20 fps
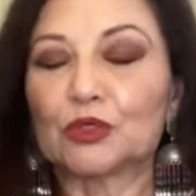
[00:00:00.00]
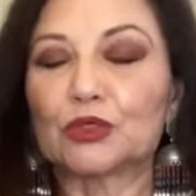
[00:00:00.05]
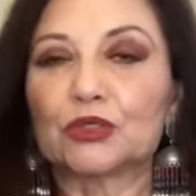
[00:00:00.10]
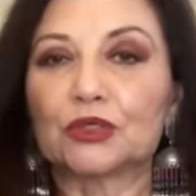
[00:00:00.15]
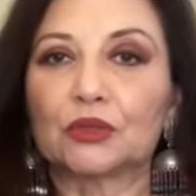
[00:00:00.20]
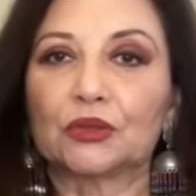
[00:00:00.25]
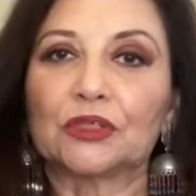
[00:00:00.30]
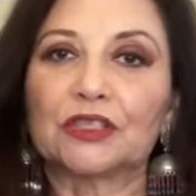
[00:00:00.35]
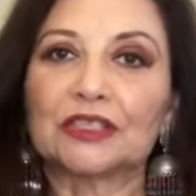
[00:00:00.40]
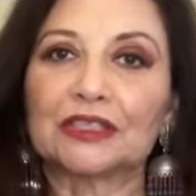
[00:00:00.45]

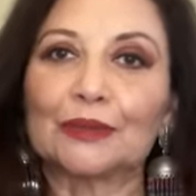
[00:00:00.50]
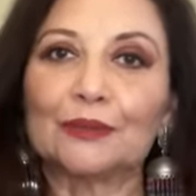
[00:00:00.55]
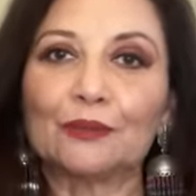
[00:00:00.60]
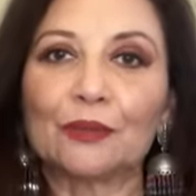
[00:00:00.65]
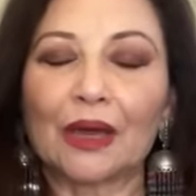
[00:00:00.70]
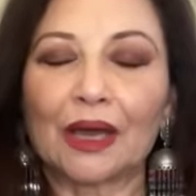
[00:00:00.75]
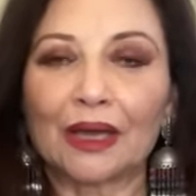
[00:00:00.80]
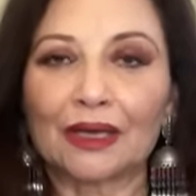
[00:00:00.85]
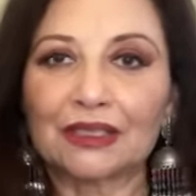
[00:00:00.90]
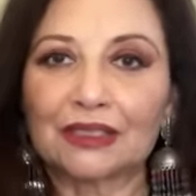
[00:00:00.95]
So, this
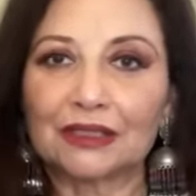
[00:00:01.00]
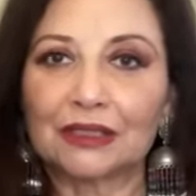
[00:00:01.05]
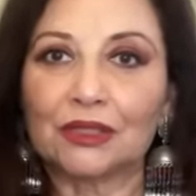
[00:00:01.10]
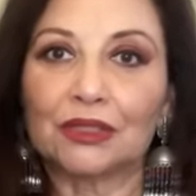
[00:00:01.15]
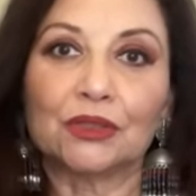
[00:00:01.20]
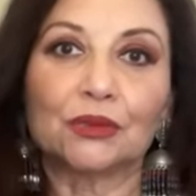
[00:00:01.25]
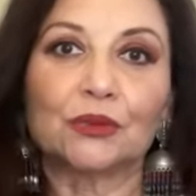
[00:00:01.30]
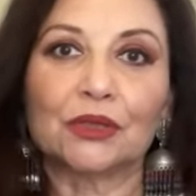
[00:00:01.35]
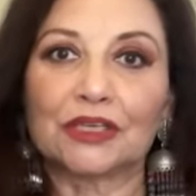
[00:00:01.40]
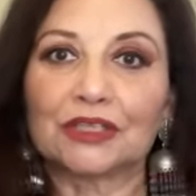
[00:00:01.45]
impacts the
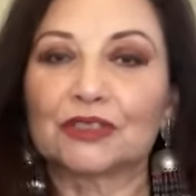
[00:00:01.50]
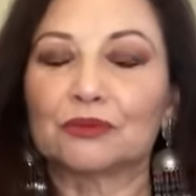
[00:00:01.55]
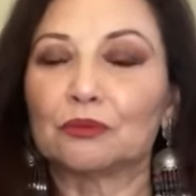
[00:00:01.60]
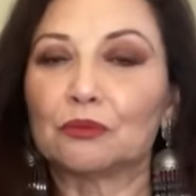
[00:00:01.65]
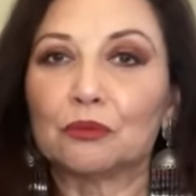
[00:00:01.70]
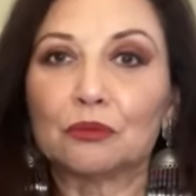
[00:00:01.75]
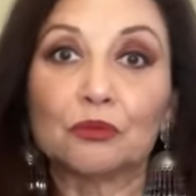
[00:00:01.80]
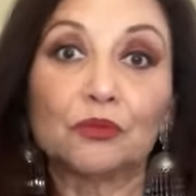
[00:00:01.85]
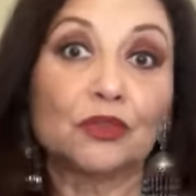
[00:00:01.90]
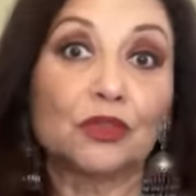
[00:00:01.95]
US
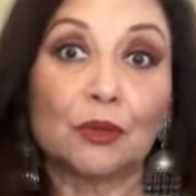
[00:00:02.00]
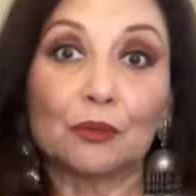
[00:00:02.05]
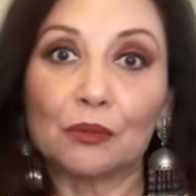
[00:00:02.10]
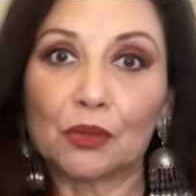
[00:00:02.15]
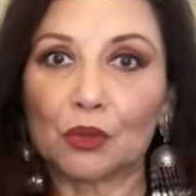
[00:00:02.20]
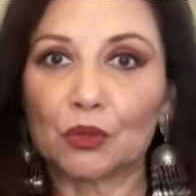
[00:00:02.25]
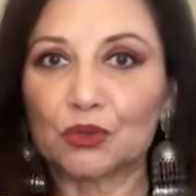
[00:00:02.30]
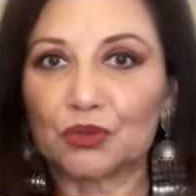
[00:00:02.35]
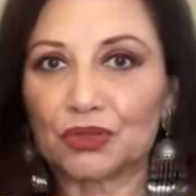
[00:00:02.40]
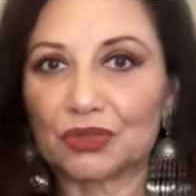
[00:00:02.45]
the
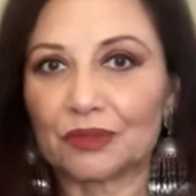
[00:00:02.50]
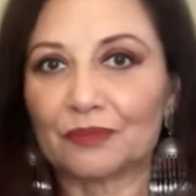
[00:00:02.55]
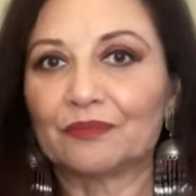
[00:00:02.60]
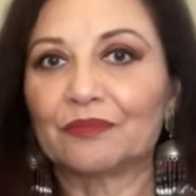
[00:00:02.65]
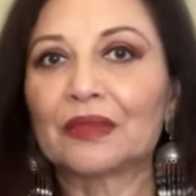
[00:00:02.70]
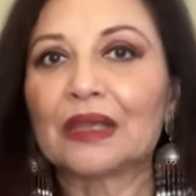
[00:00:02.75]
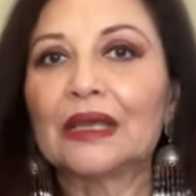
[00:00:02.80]
most.